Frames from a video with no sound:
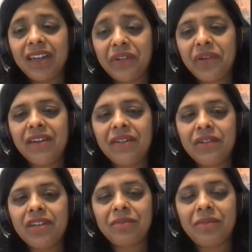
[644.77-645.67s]
treat
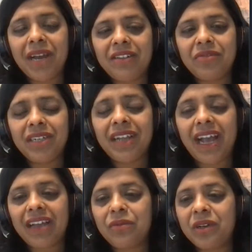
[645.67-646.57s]
risk management
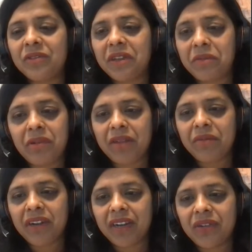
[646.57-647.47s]
as one of their
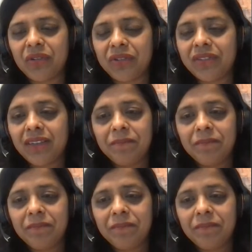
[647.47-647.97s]
primary goals.